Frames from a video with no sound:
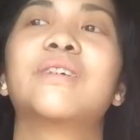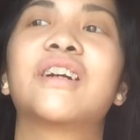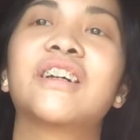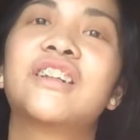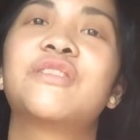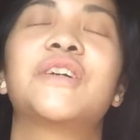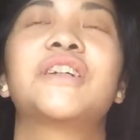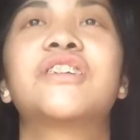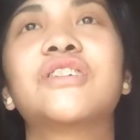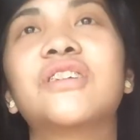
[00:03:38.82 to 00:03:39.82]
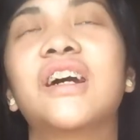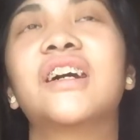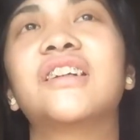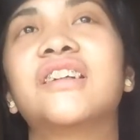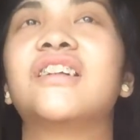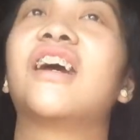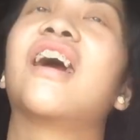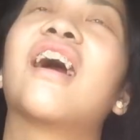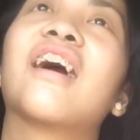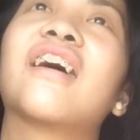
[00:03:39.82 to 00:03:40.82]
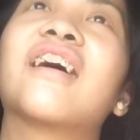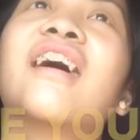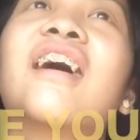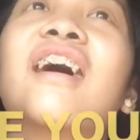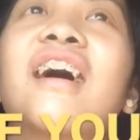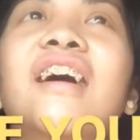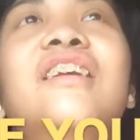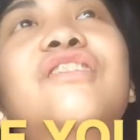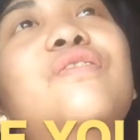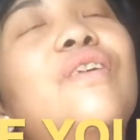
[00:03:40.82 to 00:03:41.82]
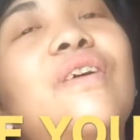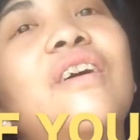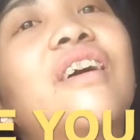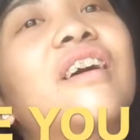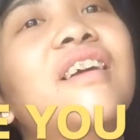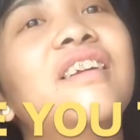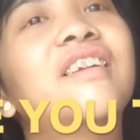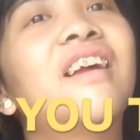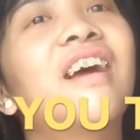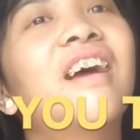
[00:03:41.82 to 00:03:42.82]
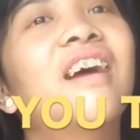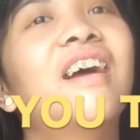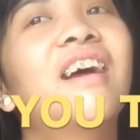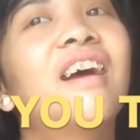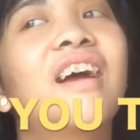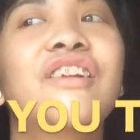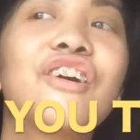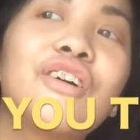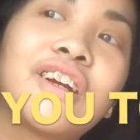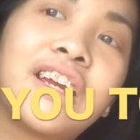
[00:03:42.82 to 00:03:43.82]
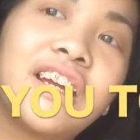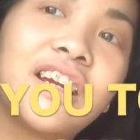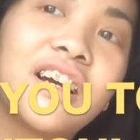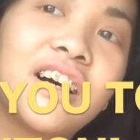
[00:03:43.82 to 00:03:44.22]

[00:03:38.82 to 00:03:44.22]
because his face is so nice, and hair, and his boys, and though he